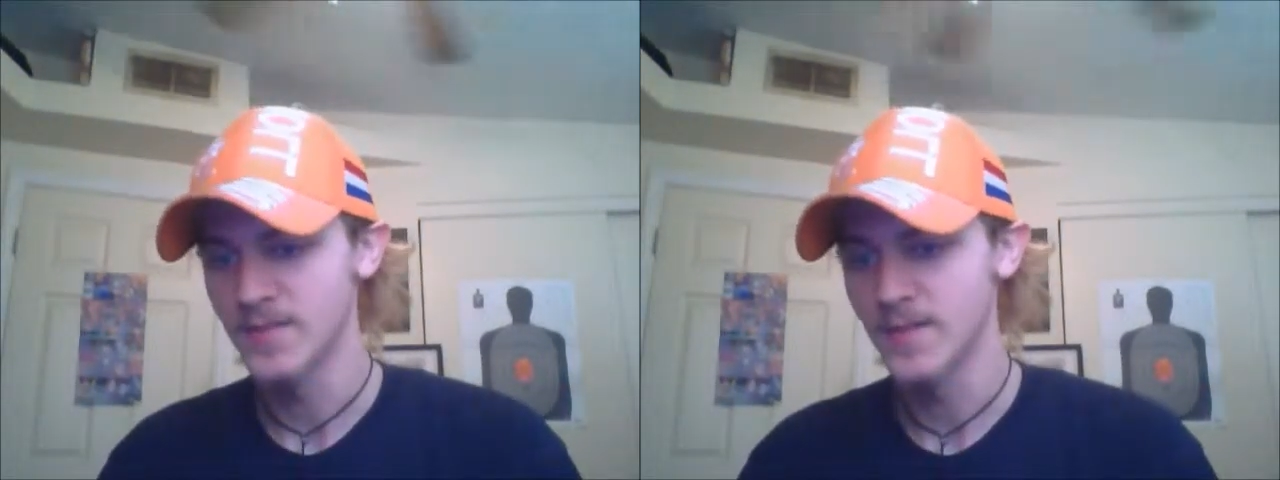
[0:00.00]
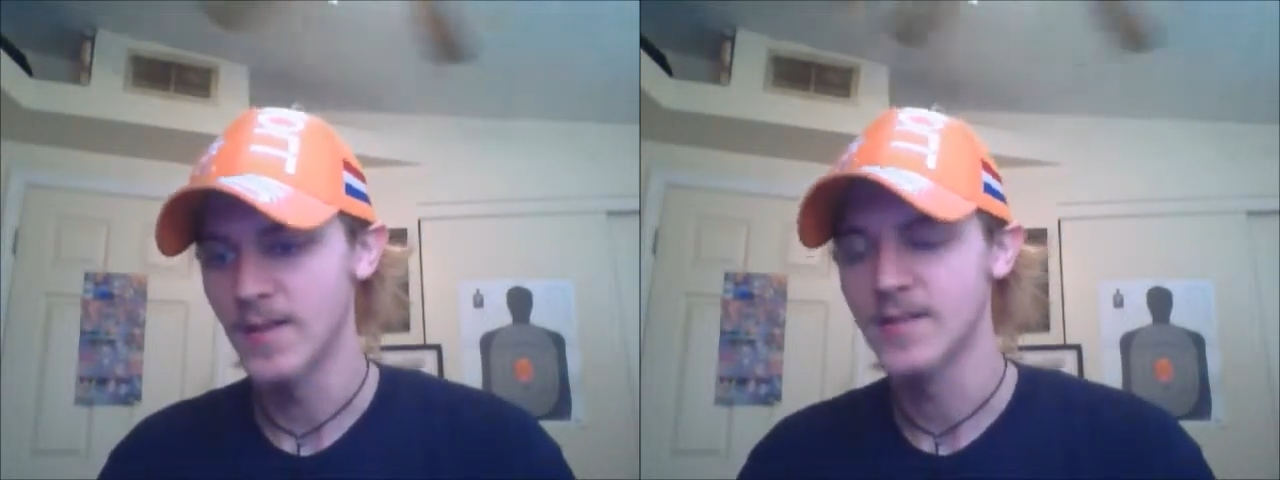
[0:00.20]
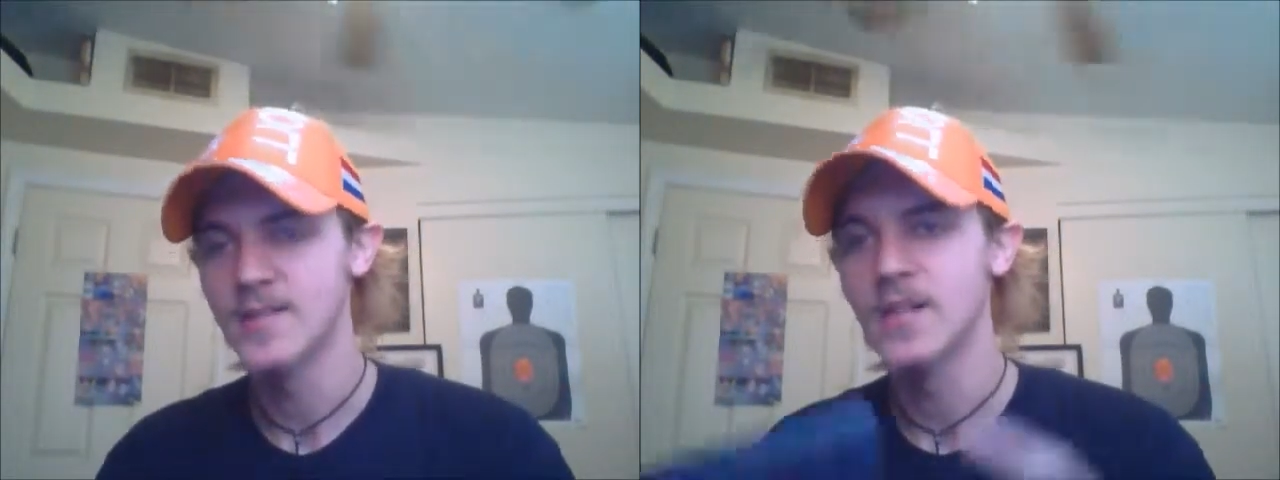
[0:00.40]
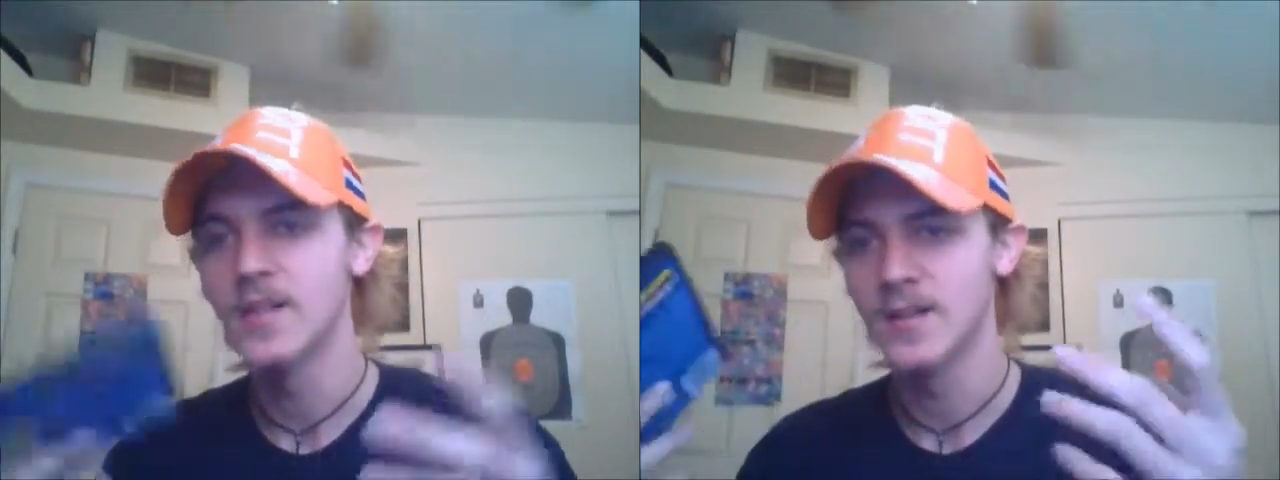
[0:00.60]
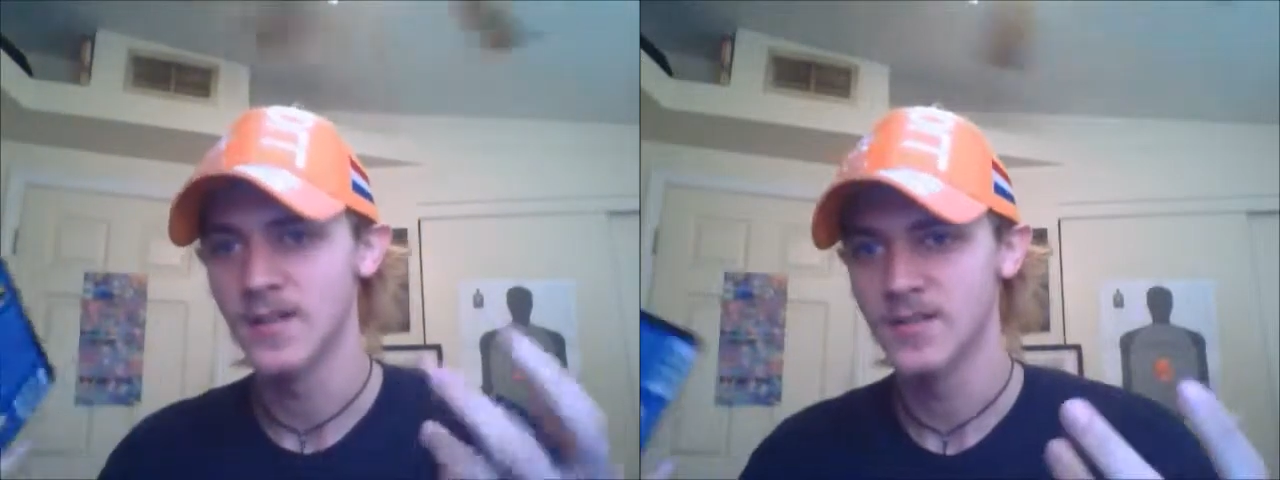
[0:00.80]
is that it's going
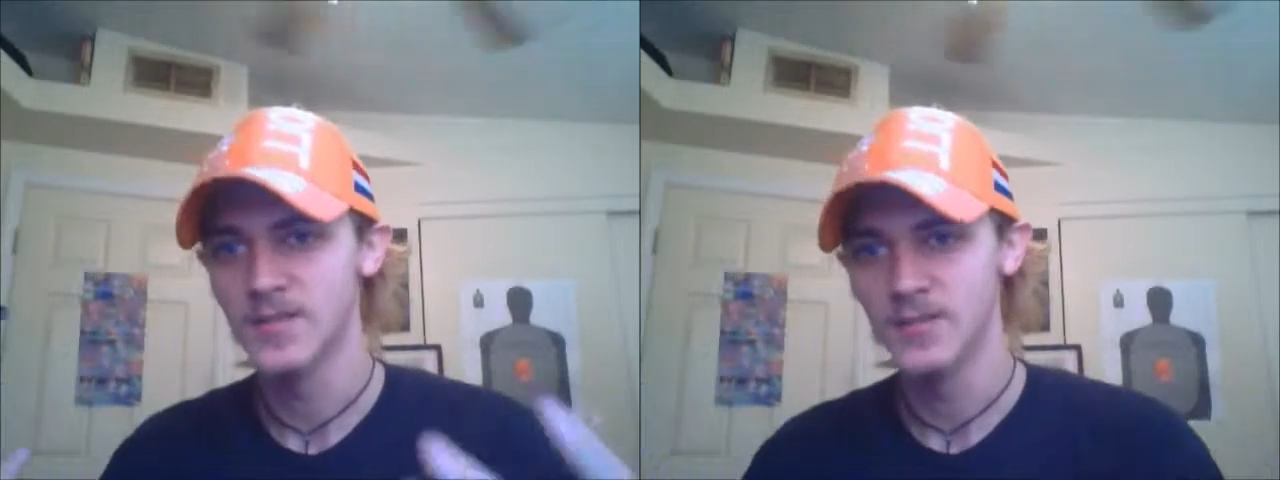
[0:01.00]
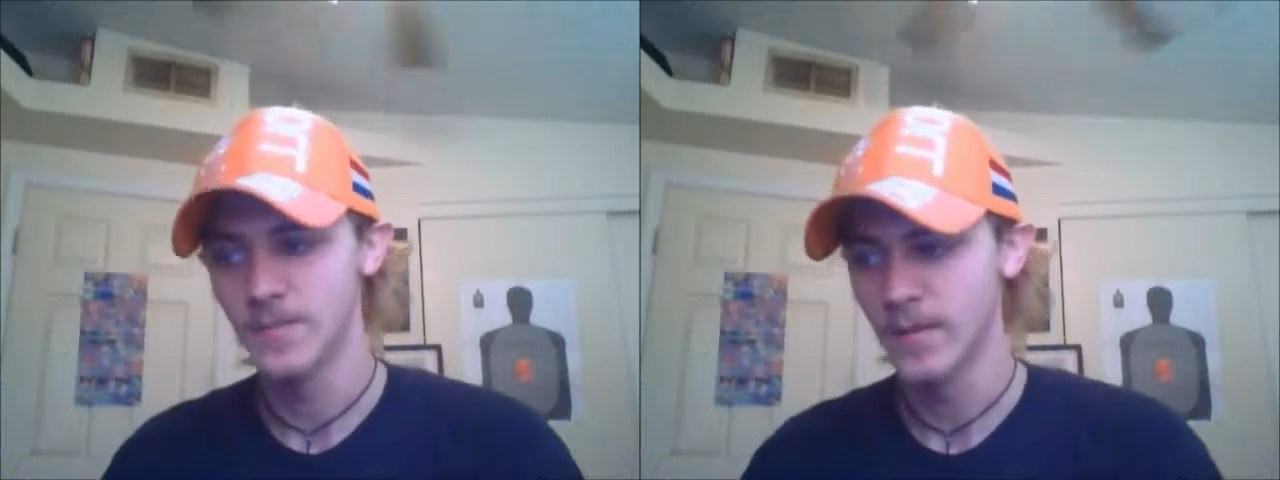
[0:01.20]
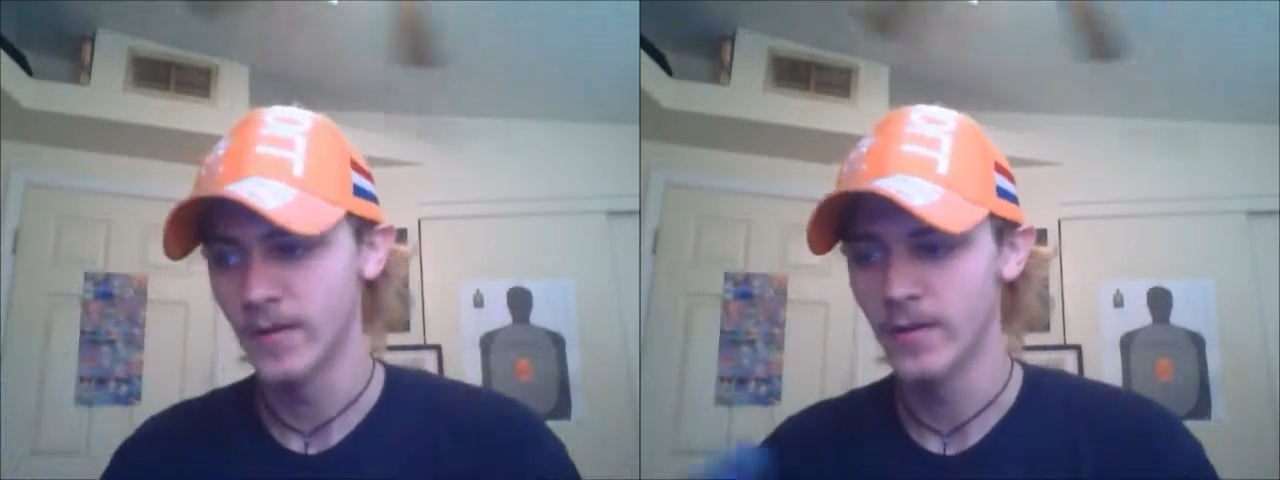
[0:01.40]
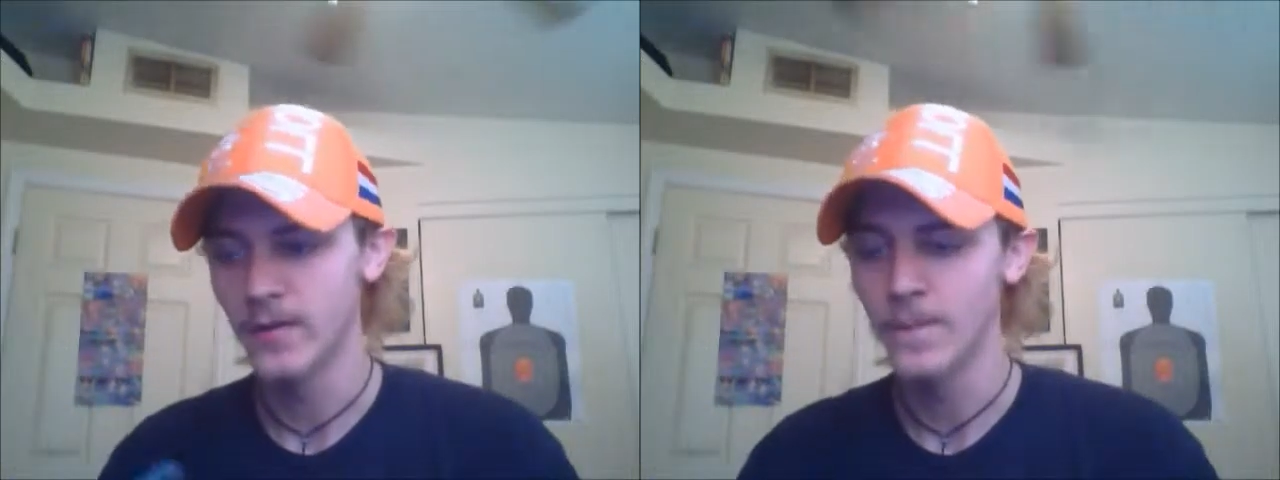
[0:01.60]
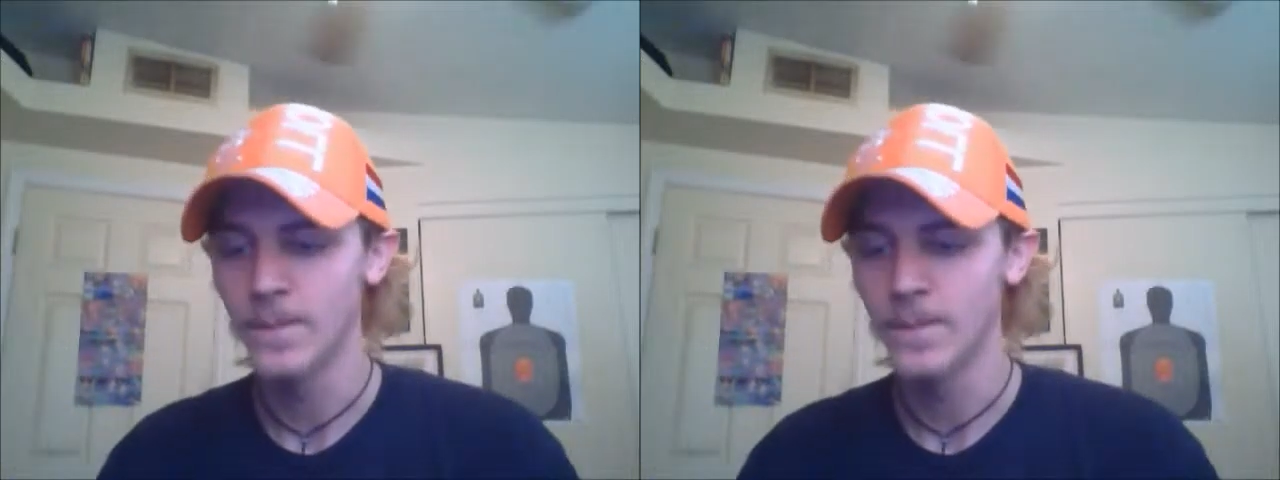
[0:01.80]
to cost you some money,